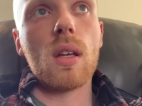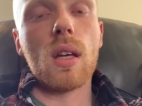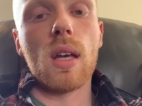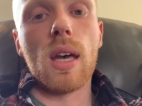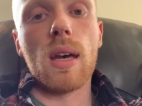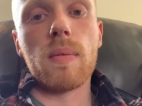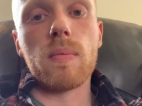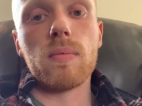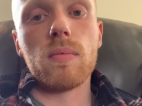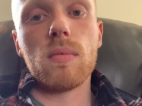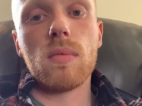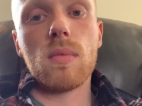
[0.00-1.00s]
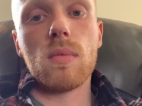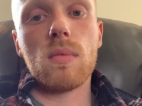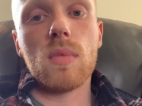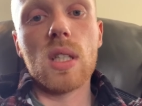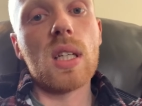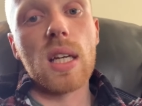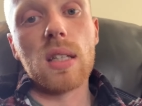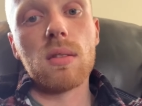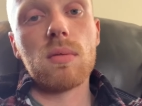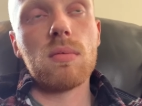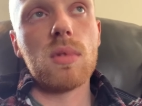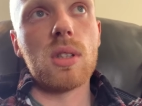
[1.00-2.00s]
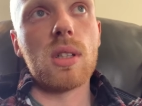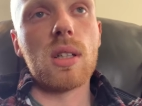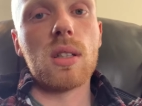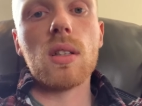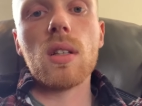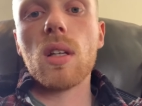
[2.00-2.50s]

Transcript: They did, and